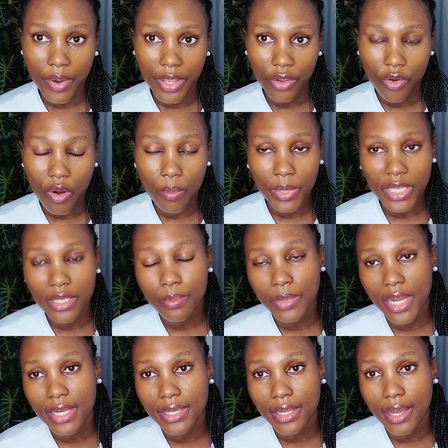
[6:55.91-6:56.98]
a complete
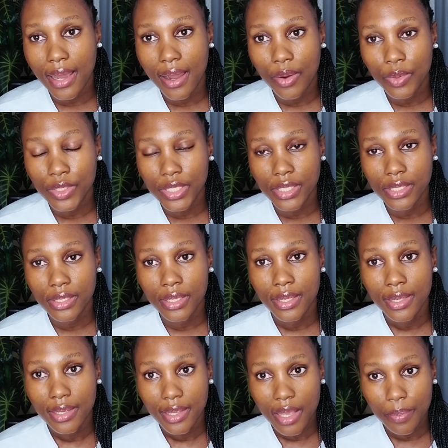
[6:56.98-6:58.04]
blood count,
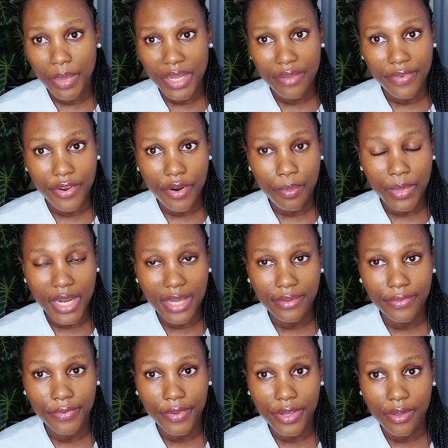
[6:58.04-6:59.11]
a peripheral blood
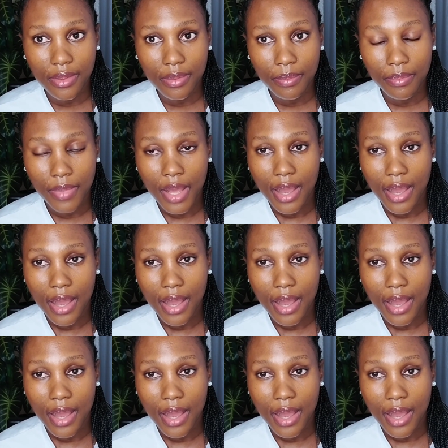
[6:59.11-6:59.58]
film,